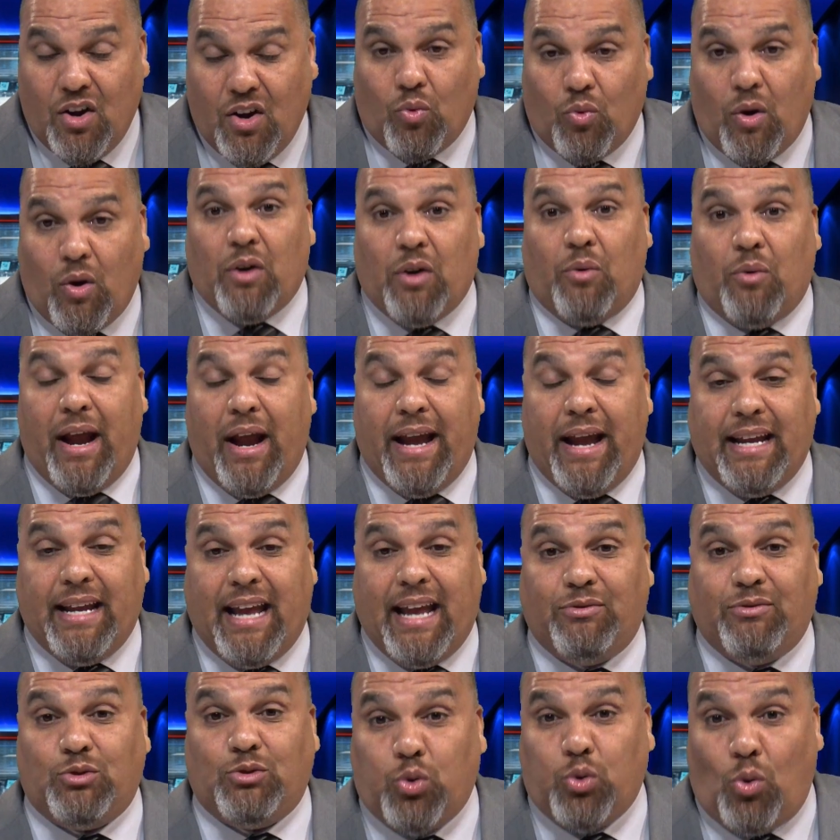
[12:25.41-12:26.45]
Ronald Reagan
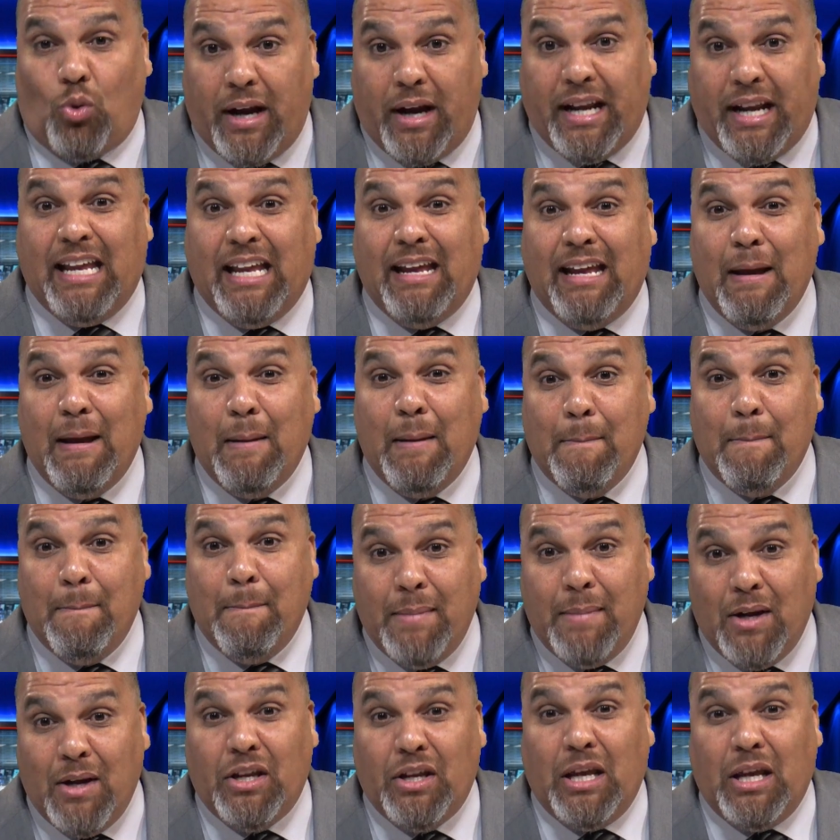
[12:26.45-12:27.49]
gave 20
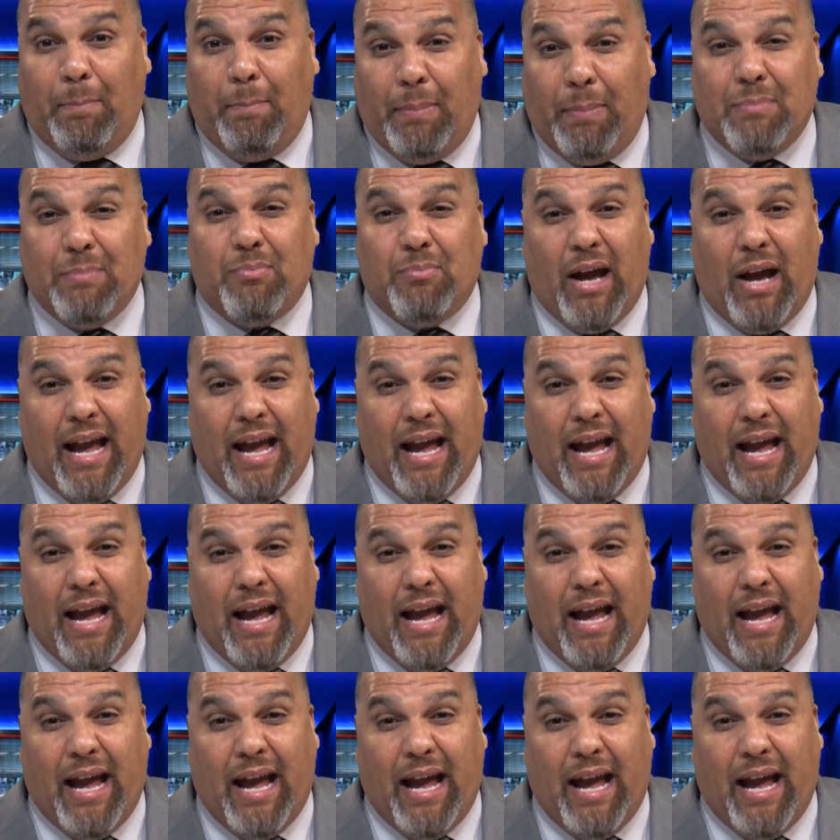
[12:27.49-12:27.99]
million people